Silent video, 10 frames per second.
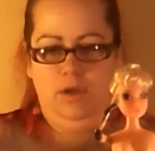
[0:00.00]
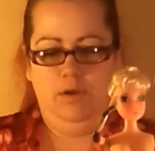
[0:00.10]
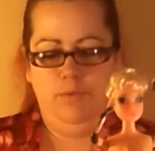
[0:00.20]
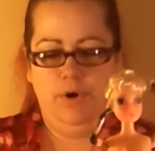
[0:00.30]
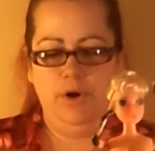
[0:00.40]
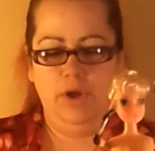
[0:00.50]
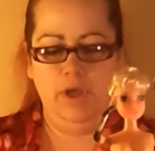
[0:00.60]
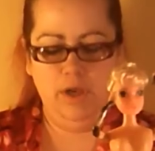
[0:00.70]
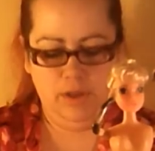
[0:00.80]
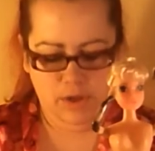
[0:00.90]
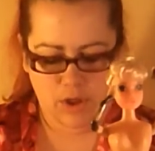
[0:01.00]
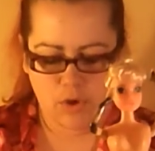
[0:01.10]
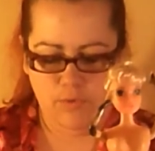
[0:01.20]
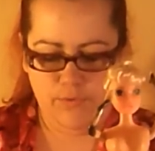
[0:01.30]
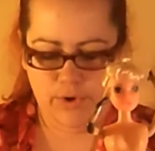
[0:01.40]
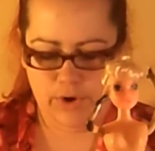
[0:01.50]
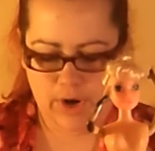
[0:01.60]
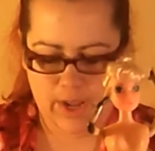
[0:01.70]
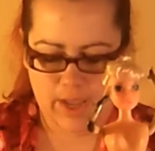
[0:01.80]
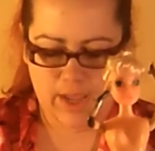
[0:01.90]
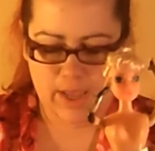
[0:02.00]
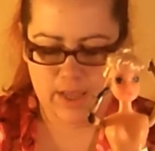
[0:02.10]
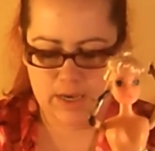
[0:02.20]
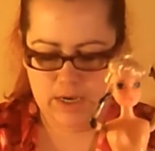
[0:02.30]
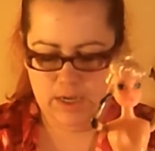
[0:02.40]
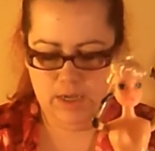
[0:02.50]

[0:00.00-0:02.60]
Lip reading: We're going to cut a little hole for her head.